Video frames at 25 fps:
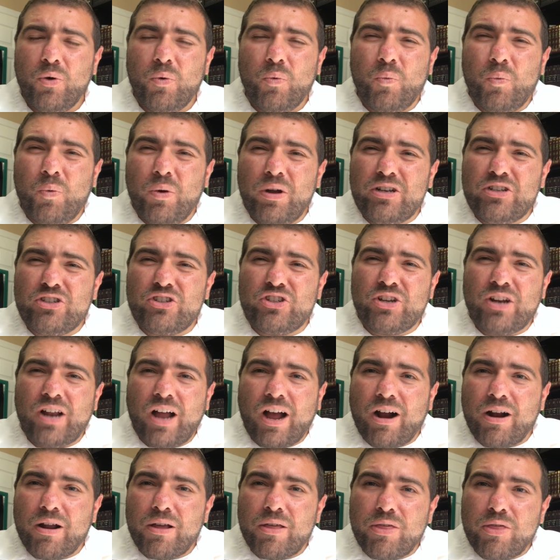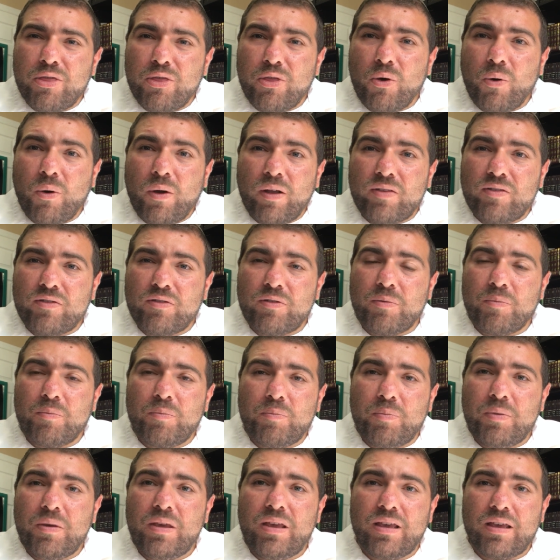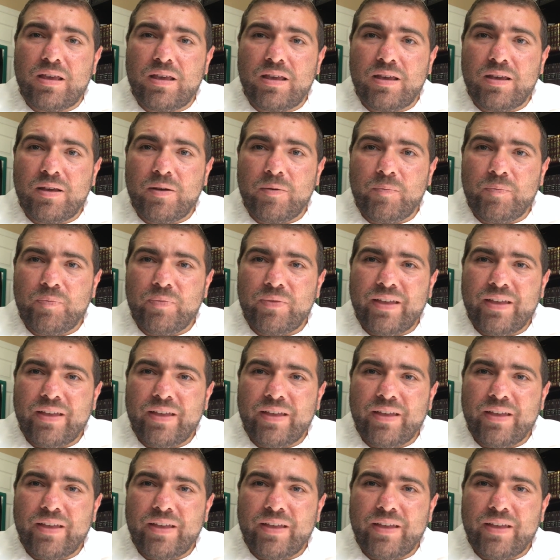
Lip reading: What should our thoughts be